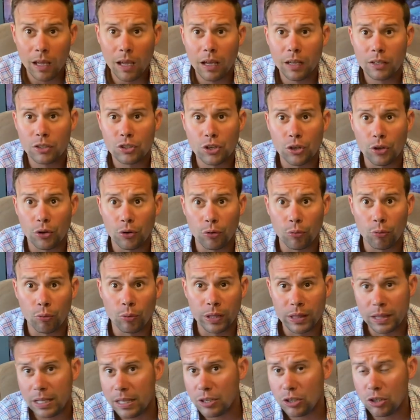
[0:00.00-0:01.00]
So
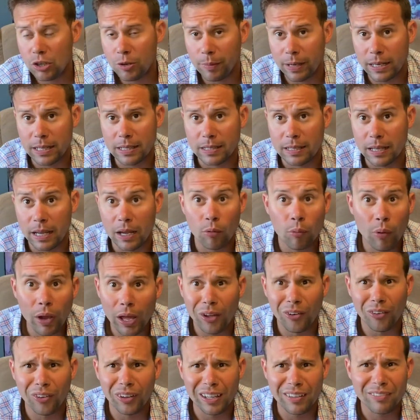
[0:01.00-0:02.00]
with this, you might say,
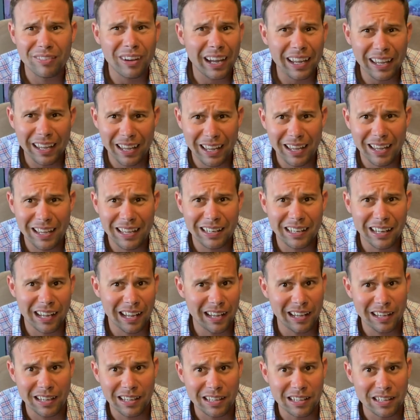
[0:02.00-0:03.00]
well, if I had
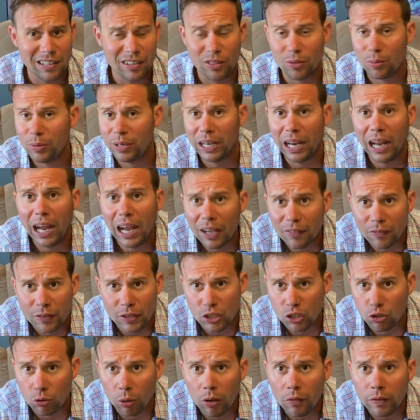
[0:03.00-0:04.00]
a three and a half
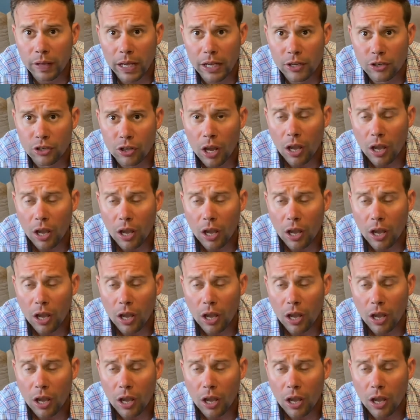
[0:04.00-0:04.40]
inch 12 gauge